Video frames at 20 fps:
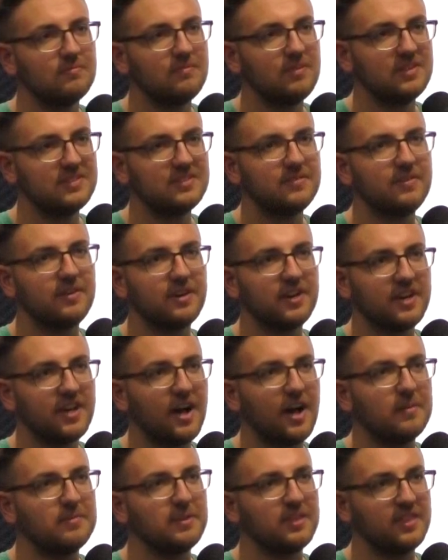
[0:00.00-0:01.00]
It's a very
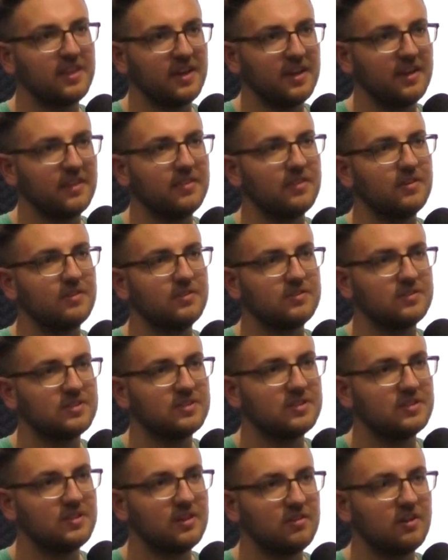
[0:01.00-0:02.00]
common thing on
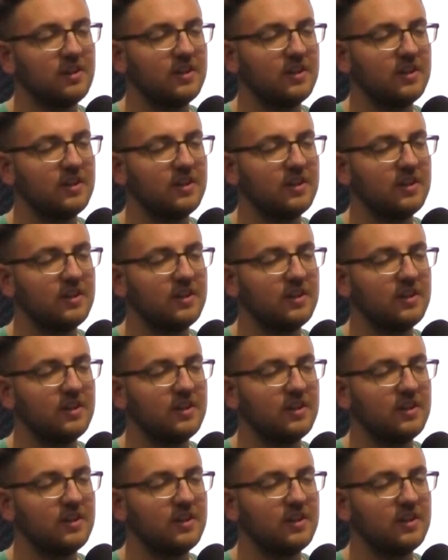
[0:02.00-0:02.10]
those, or